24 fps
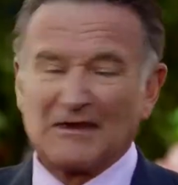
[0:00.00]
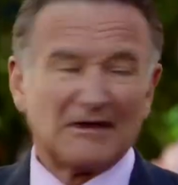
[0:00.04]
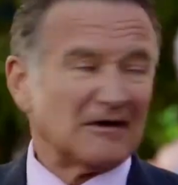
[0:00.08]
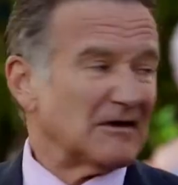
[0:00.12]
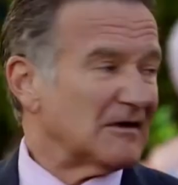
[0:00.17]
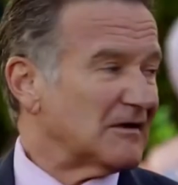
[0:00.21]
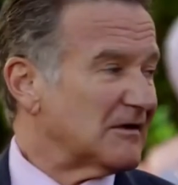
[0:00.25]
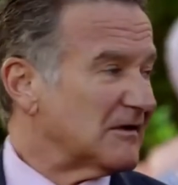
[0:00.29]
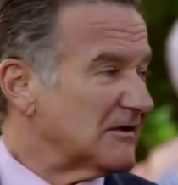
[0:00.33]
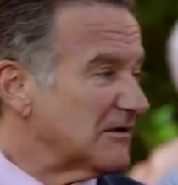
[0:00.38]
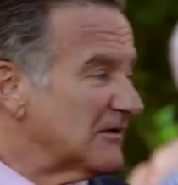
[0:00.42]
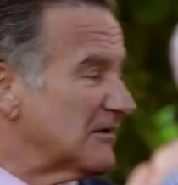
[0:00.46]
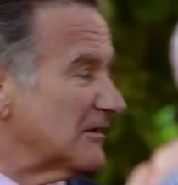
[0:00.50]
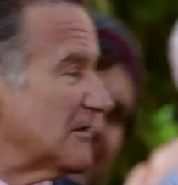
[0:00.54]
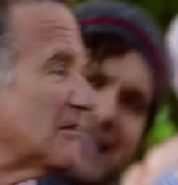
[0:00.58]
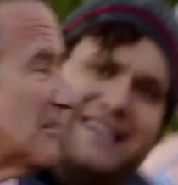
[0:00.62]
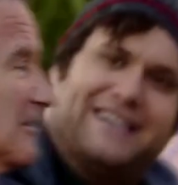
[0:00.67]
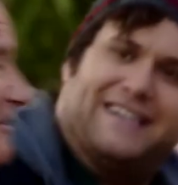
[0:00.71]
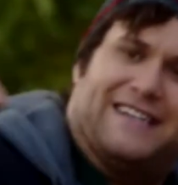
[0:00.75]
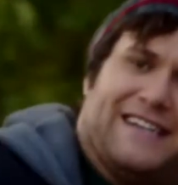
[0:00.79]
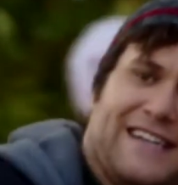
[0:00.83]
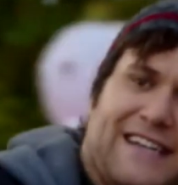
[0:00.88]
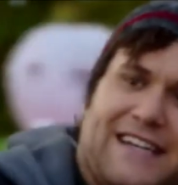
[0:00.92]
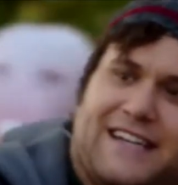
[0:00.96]
uh,
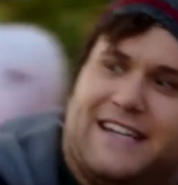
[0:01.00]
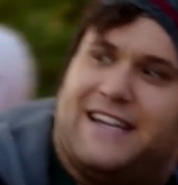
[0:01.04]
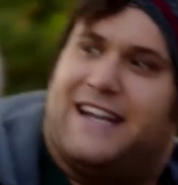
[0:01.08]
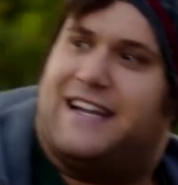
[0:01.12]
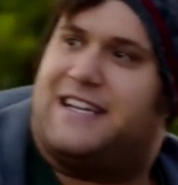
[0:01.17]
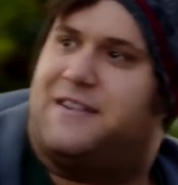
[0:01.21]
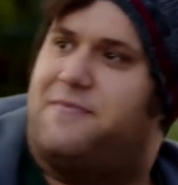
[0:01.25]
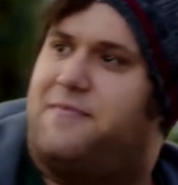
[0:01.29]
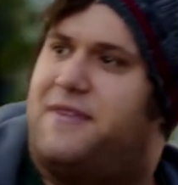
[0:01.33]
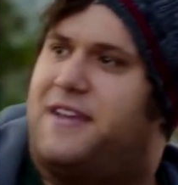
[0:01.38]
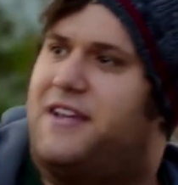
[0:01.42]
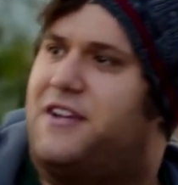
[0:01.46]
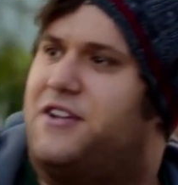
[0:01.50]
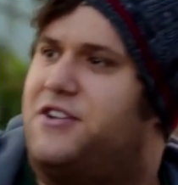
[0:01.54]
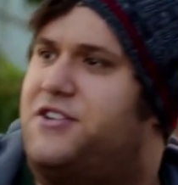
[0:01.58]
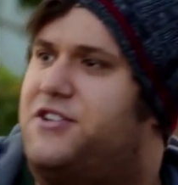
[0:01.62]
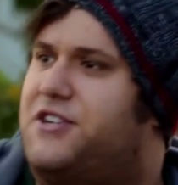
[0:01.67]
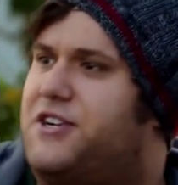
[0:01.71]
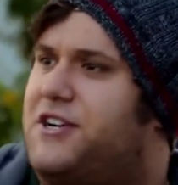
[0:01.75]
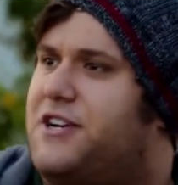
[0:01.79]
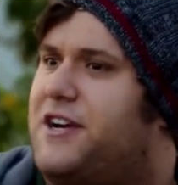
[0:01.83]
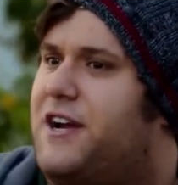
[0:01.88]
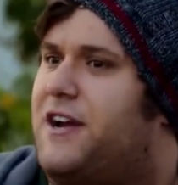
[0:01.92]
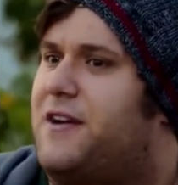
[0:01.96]
not to be a
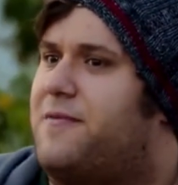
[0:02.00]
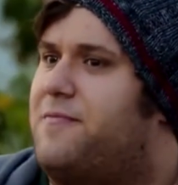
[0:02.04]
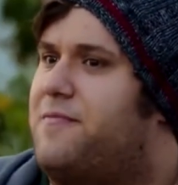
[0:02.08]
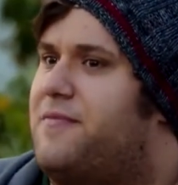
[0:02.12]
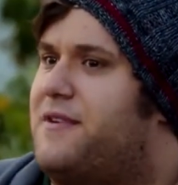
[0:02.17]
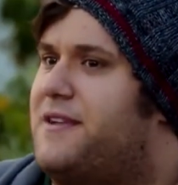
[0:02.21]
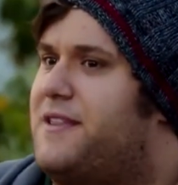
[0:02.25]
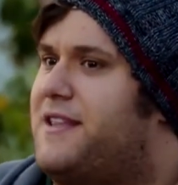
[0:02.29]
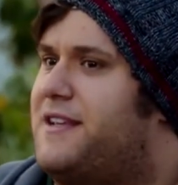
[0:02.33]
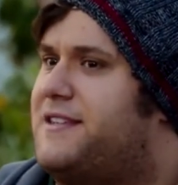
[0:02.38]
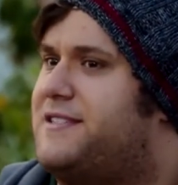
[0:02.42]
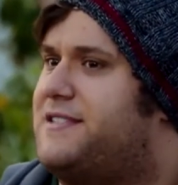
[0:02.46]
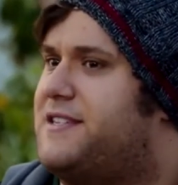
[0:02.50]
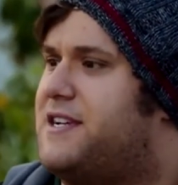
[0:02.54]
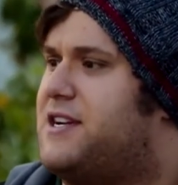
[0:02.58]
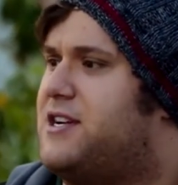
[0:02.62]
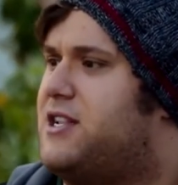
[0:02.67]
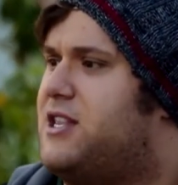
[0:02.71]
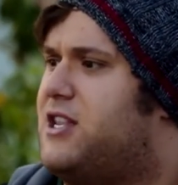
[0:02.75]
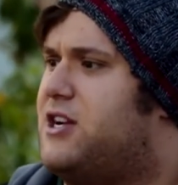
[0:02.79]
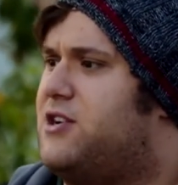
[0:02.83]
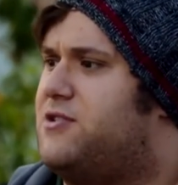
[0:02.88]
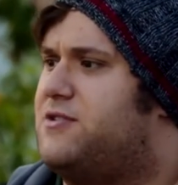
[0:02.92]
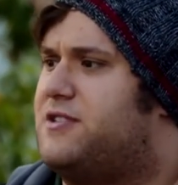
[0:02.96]
jerk, but this is a
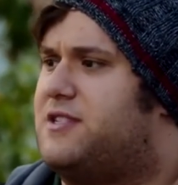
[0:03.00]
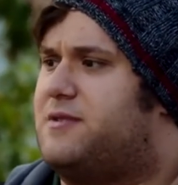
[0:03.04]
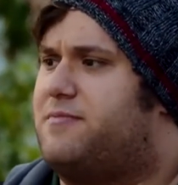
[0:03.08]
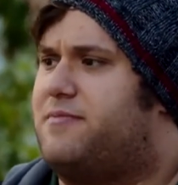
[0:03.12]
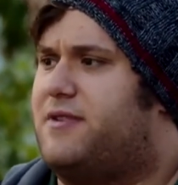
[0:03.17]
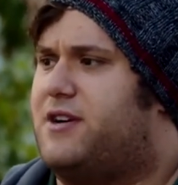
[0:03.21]
closed